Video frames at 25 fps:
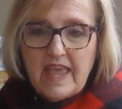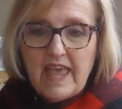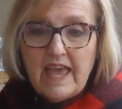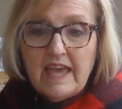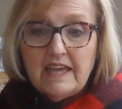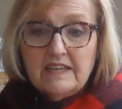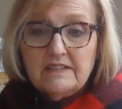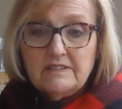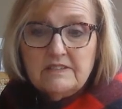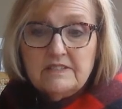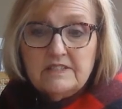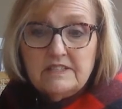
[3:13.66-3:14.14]

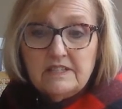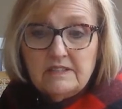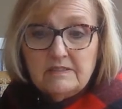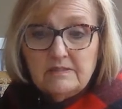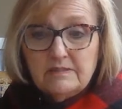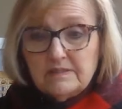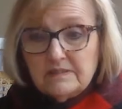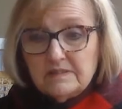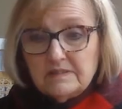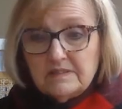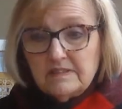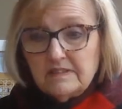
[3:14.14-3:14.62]
and
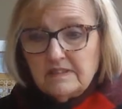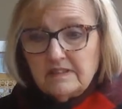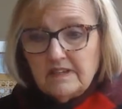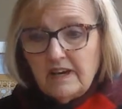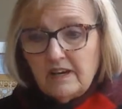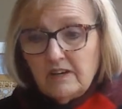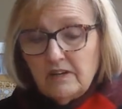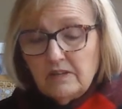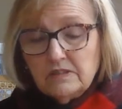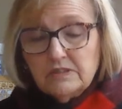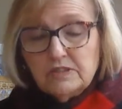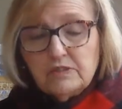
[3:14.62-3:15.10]

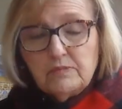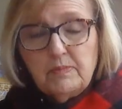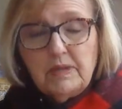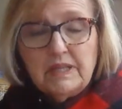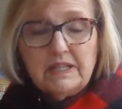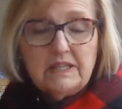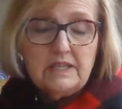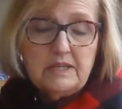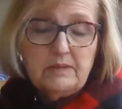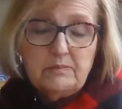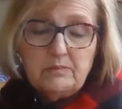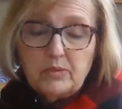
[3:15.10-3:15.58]

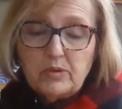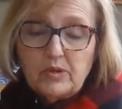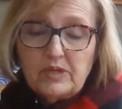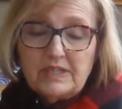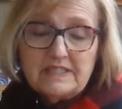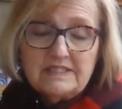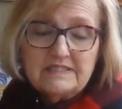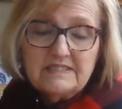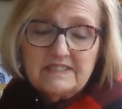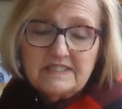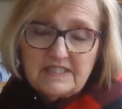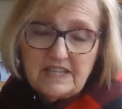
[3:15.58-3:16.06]
ultimately
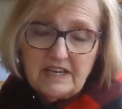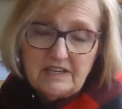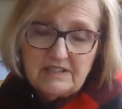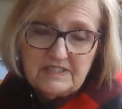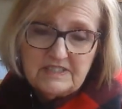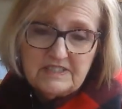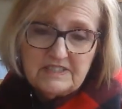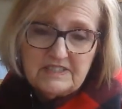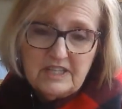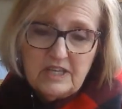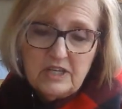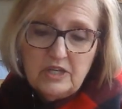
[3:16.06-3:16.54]
brings
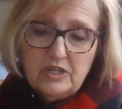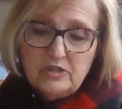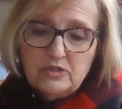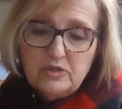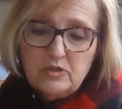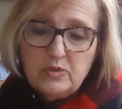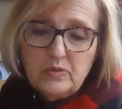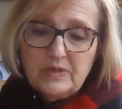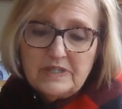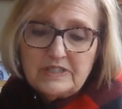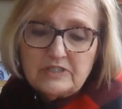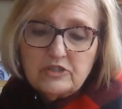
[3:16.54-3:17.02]
us
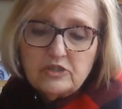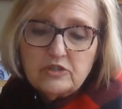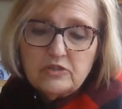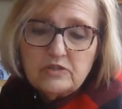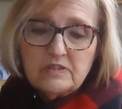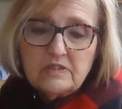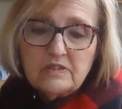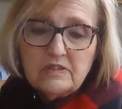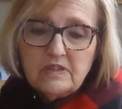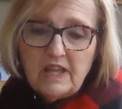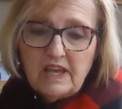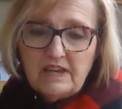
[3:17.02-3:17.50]
to
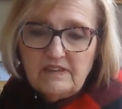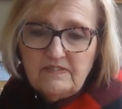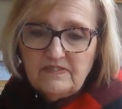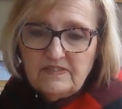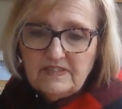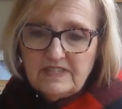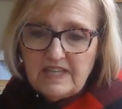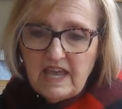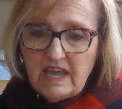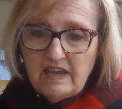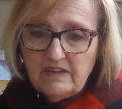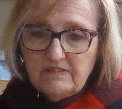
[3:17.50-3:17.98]
eternal
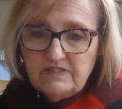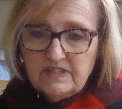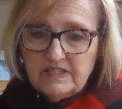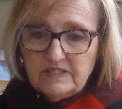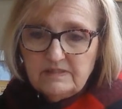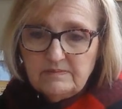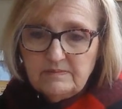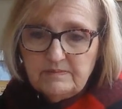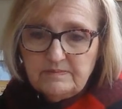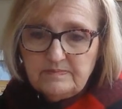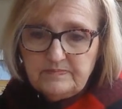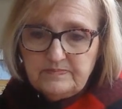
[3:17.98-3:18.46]
life in
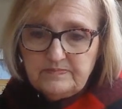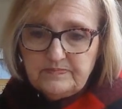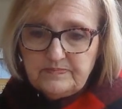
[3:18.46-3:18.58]
heaven.